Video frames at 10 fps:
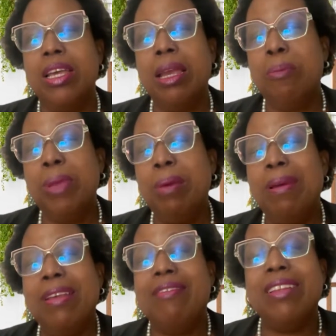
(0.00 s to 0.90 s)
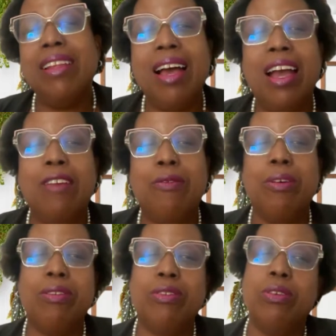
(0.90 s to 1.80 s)
it may be still hard for
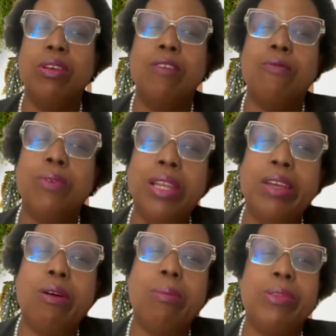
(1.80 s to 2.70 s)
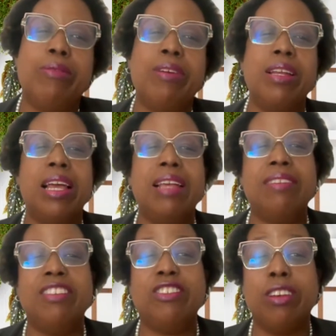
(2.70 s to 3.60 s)
us to fully come to
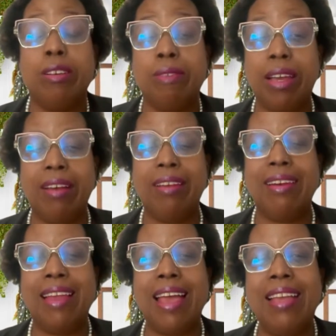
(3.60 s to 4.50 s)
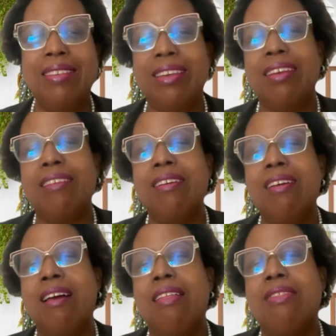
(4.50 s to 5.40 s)
realization and recognizing
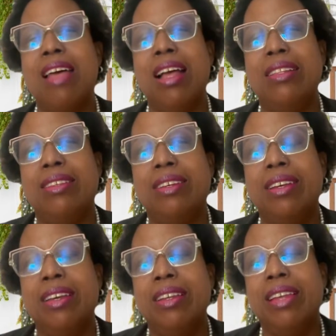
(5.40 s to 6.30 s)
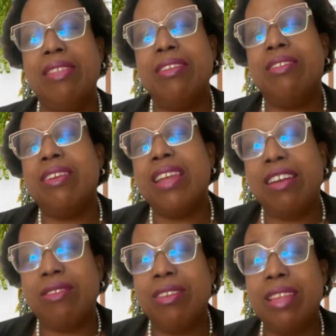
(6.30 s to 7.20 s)
that death is a
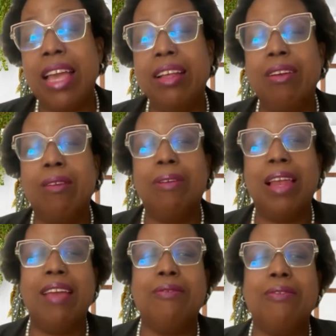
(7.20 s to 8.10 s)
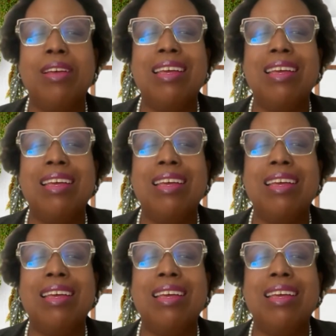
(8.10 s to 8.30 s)
natural cycle of life,